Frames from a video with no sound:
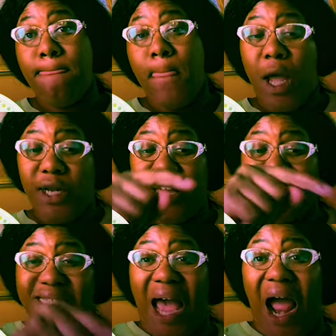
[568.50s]
You're going to
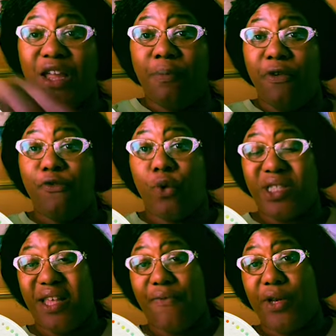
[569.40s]
get tired before
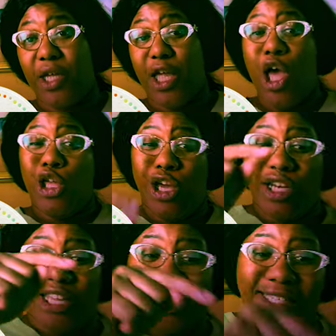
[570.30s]
70. You're
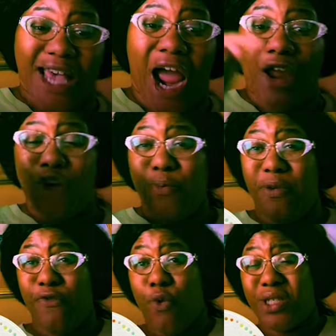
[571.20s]
going to get tired
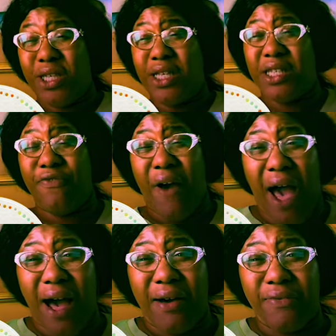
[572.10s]
before
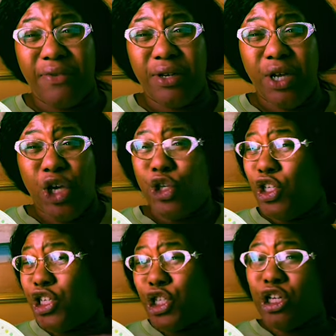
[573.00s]
65. You're
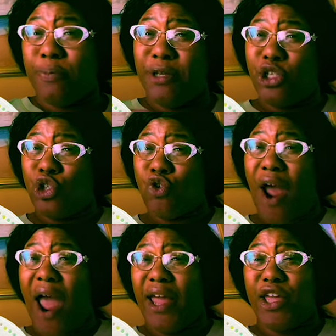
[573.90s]
just going to be
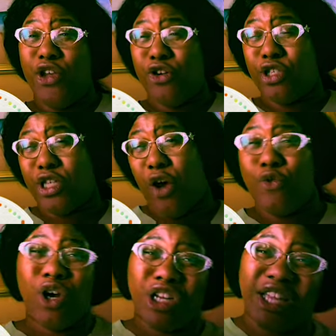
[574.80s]
dragging yourself.
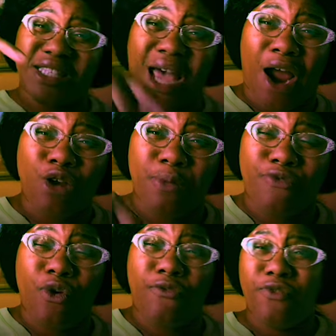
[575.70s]
You're going to get tired
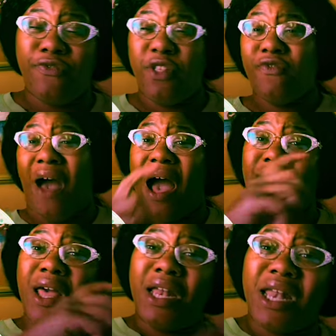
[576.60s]
before 55.